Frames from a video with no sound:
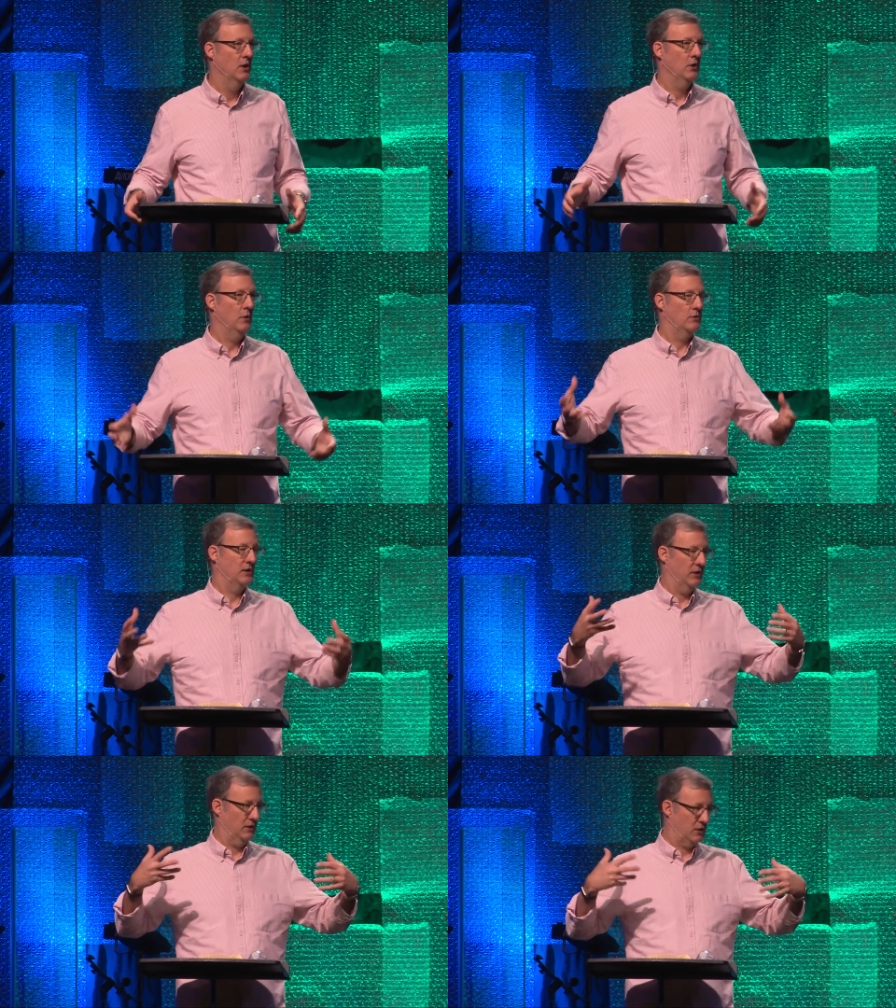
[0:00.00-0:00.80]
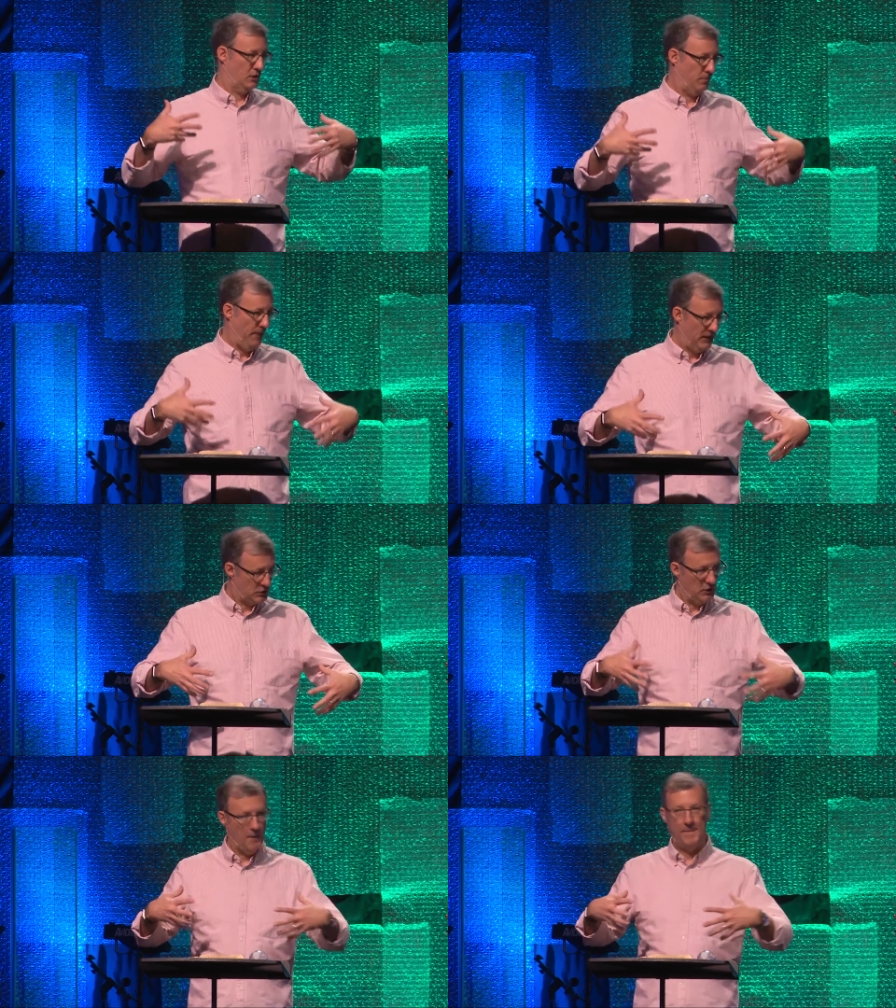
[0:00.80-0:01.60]
use the
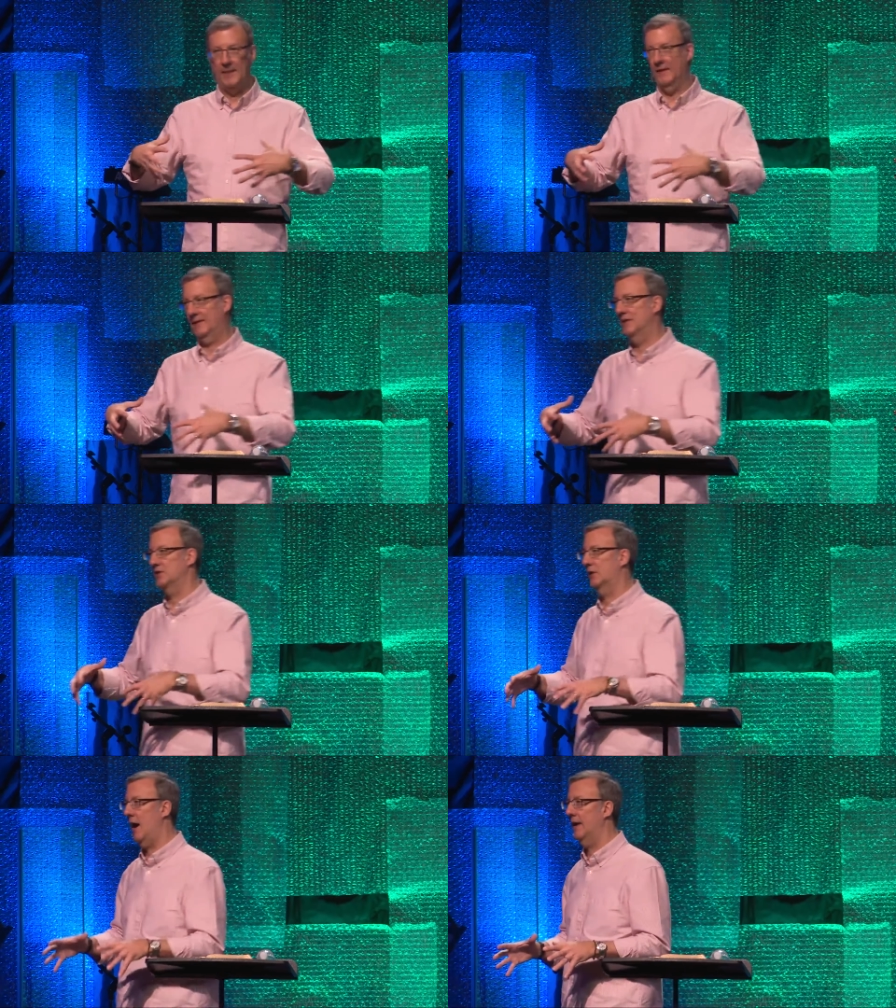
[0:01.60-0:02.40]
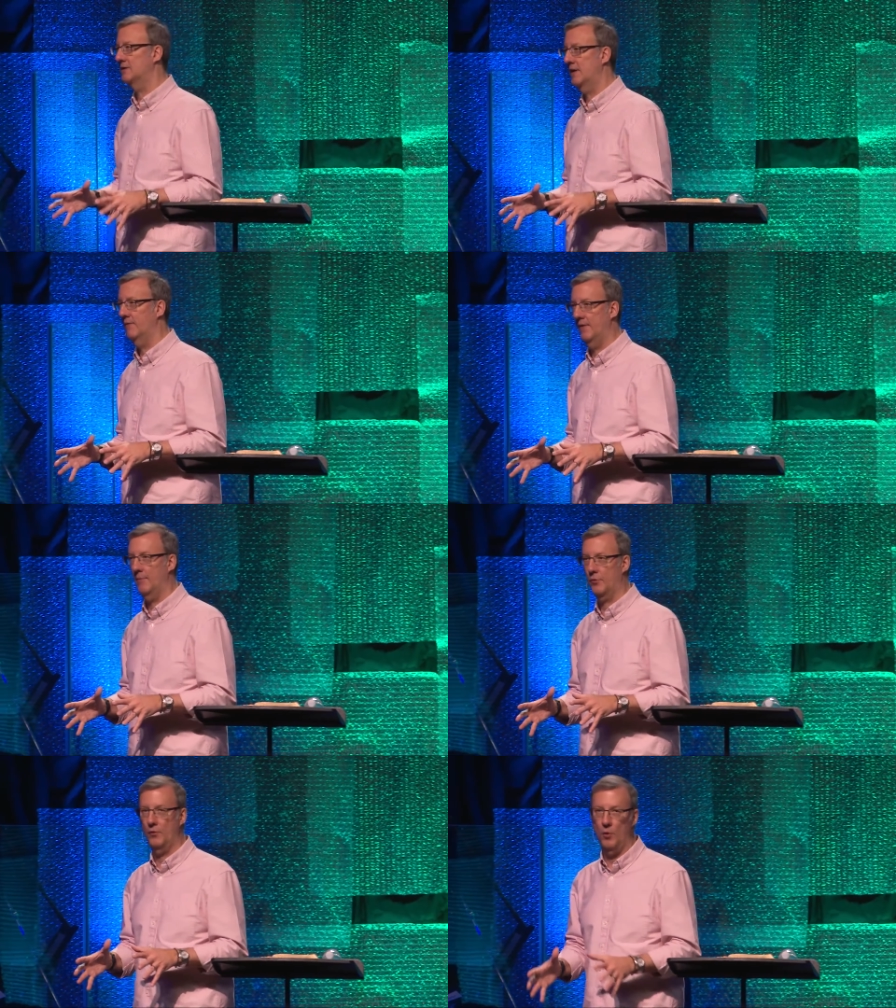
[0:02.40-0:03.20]
special abilities that God has given
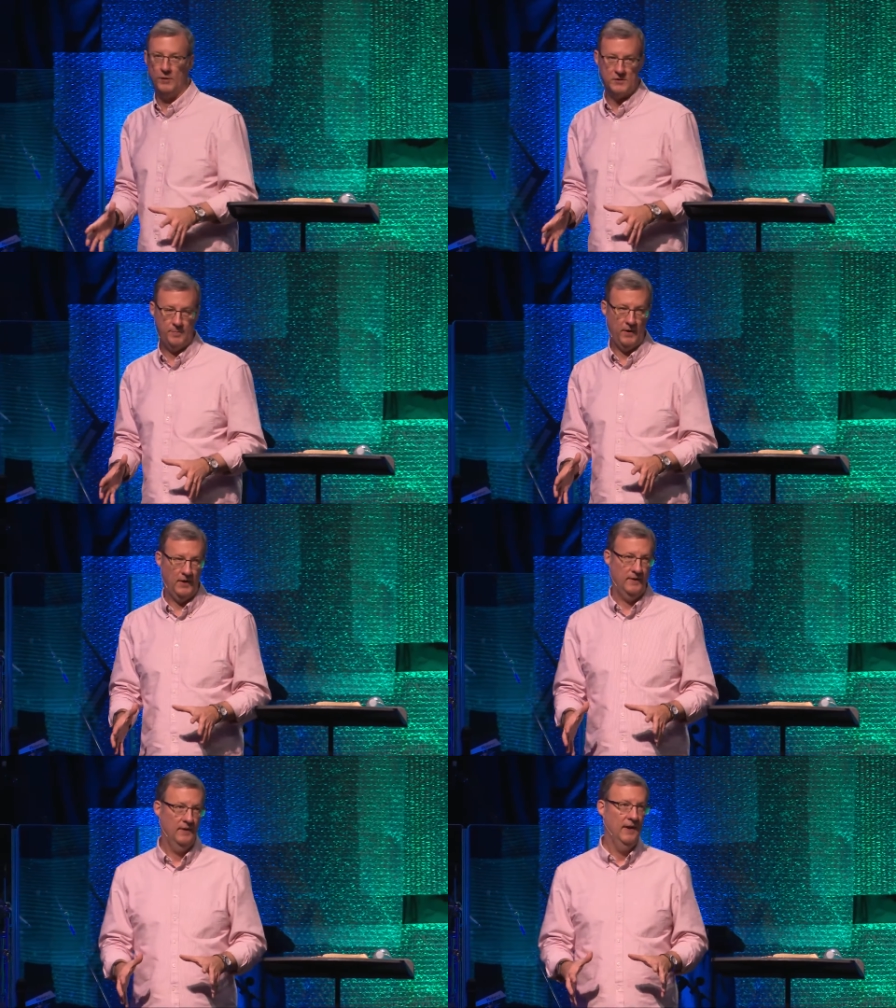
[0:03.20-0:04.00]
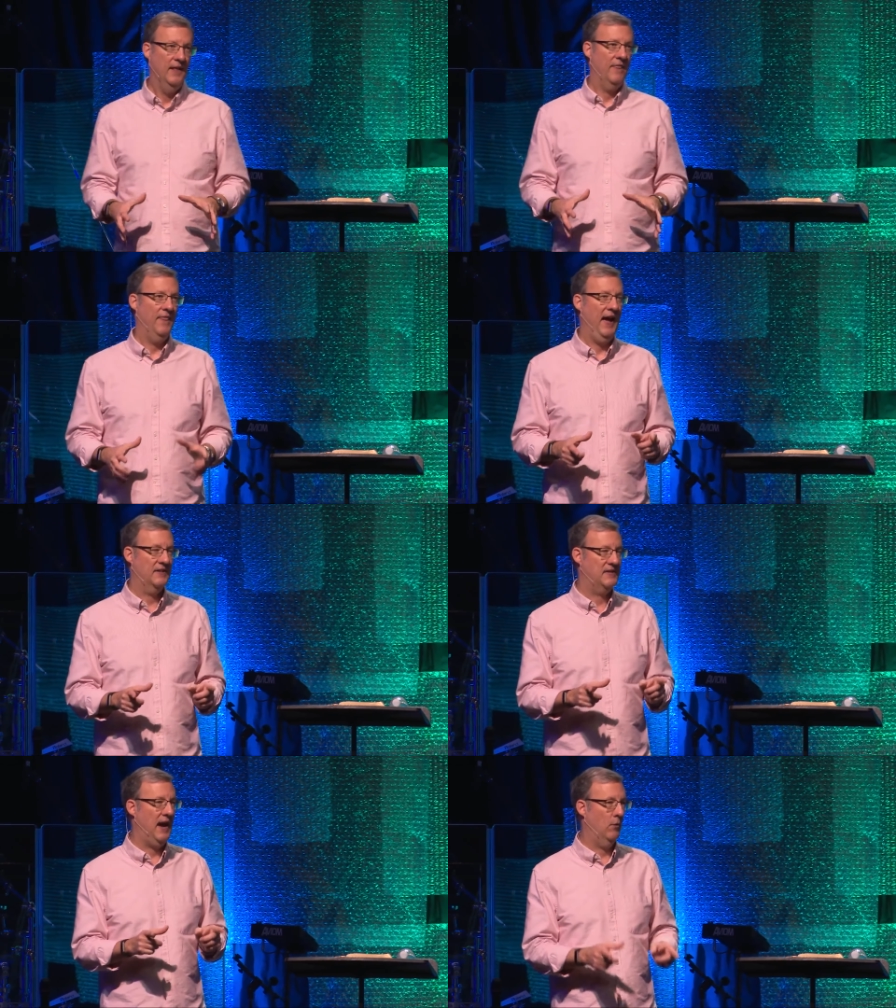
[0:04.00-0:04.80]
them through the Holy Spirit.
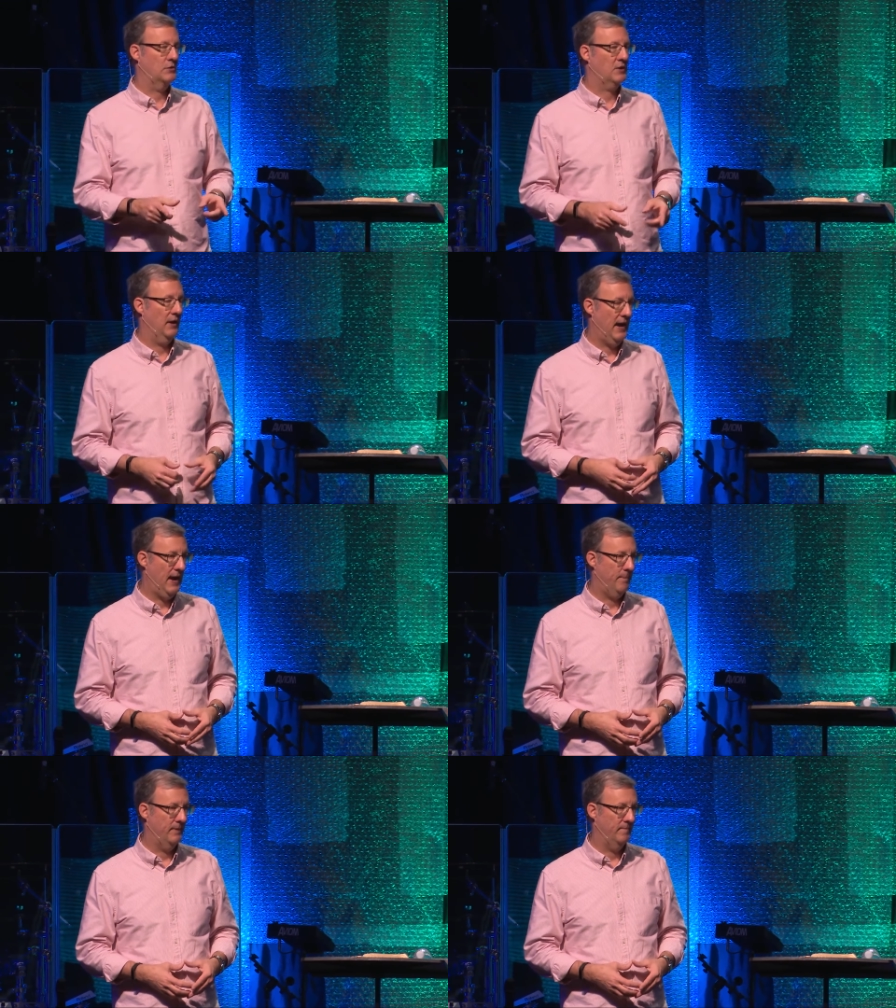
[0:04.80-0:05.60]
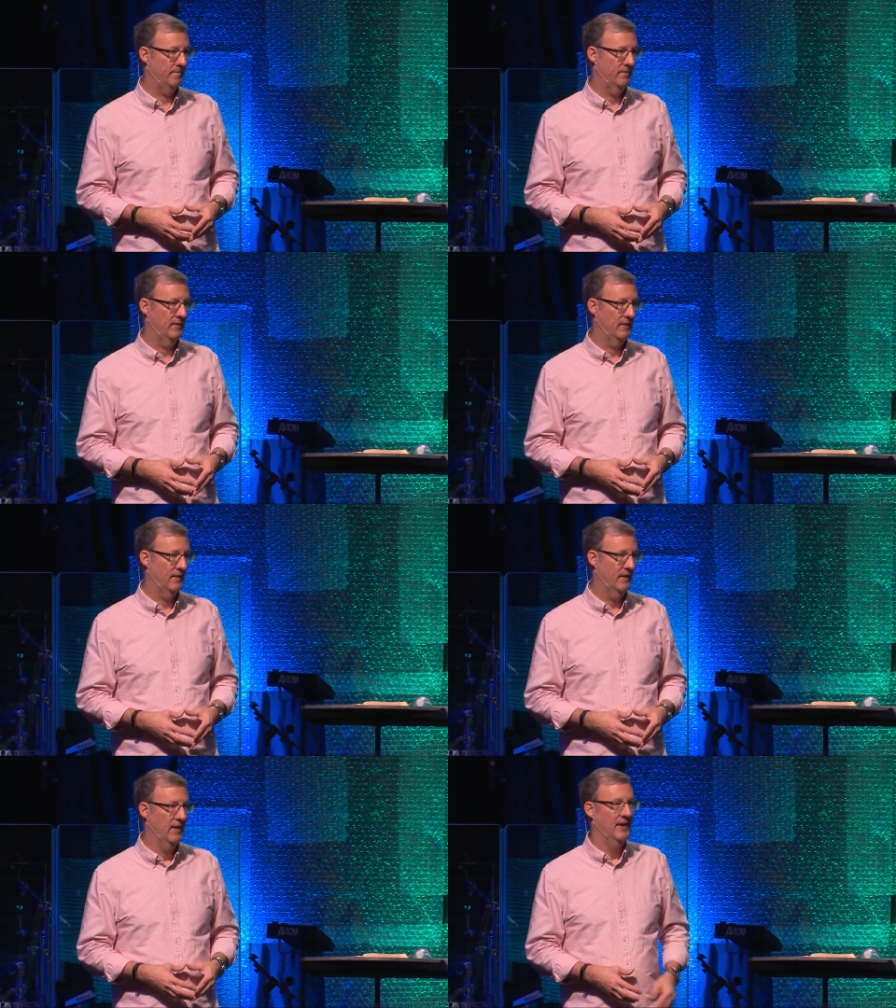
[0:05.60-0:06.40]
That's how it's going to happen.
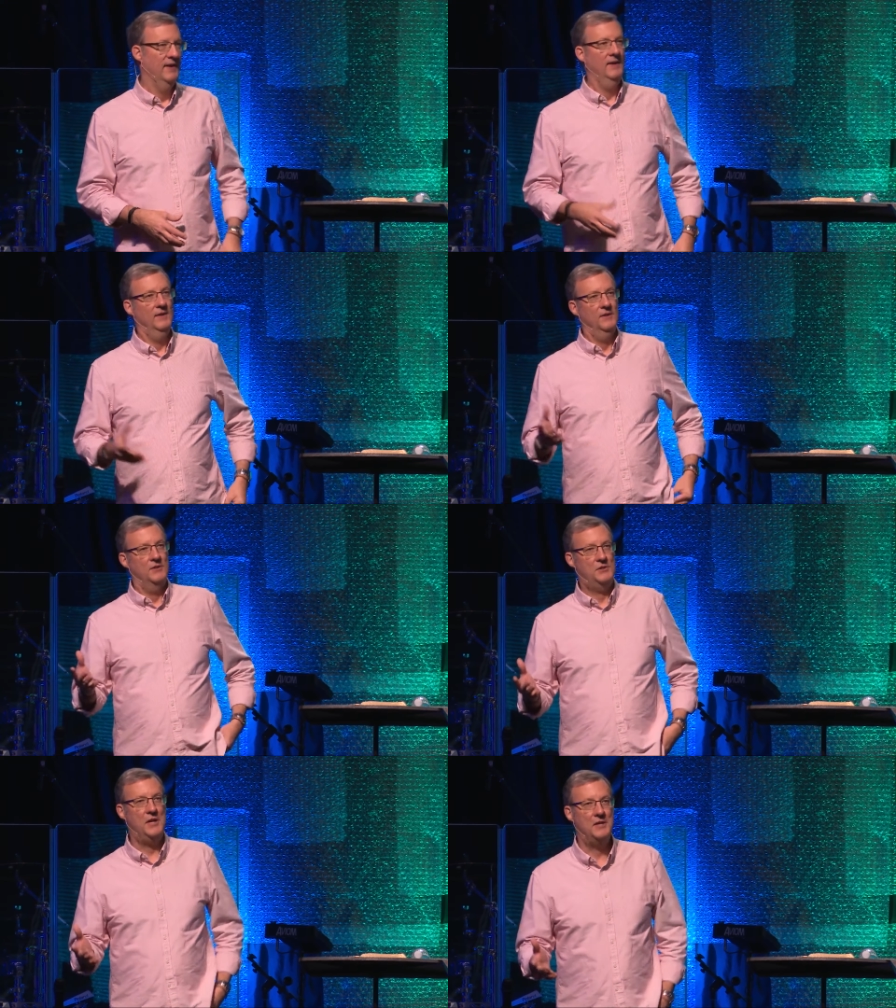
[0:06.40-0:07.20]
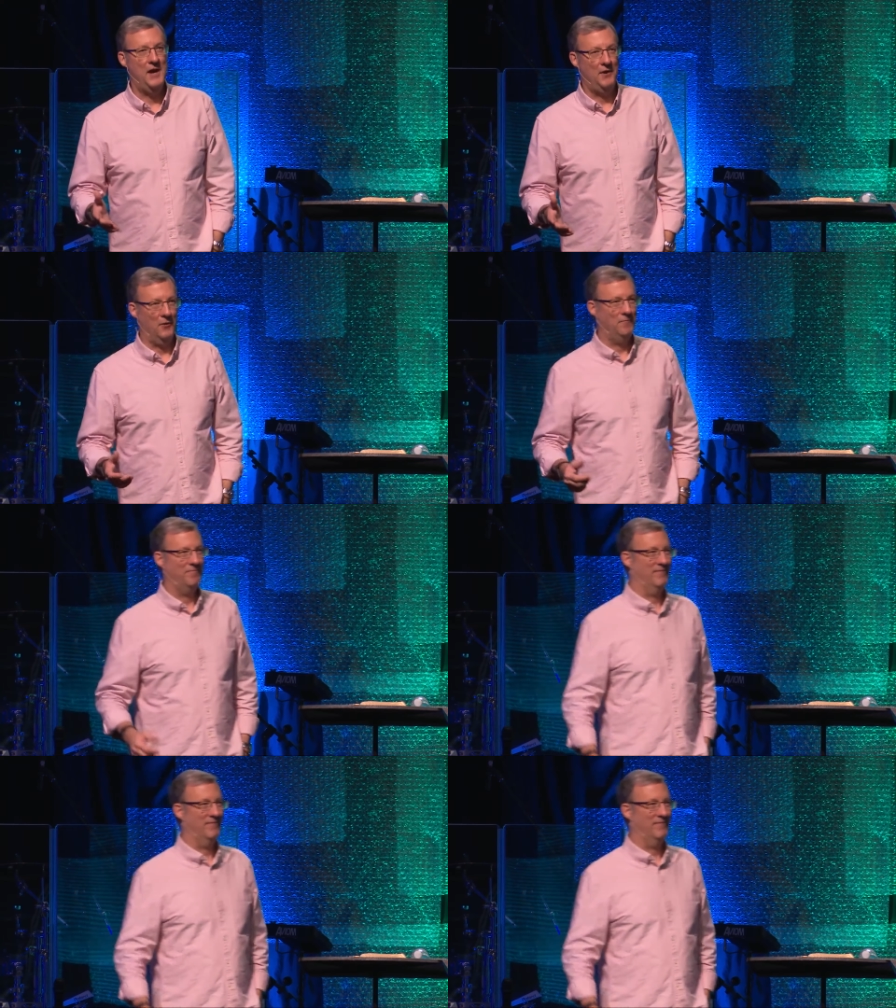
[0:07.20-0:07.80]
Jeanne Nutter,